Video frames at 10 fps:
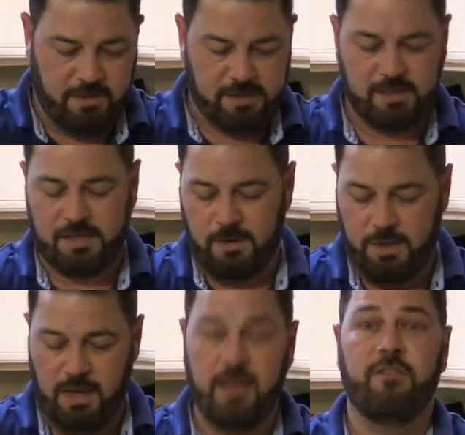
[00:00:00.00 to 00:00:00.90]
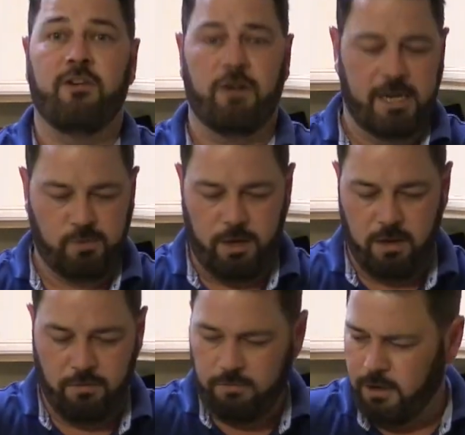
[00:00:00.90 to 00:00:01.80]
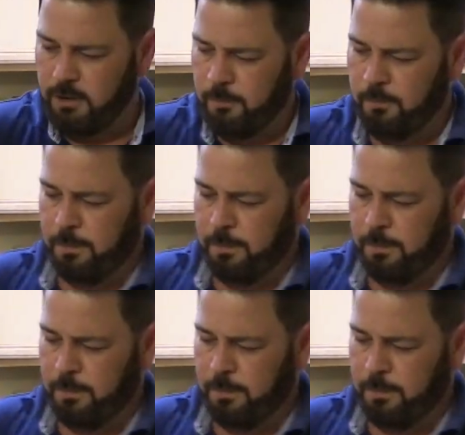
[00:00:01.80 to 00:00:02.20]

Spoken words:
and this is gonna be easier as we go through.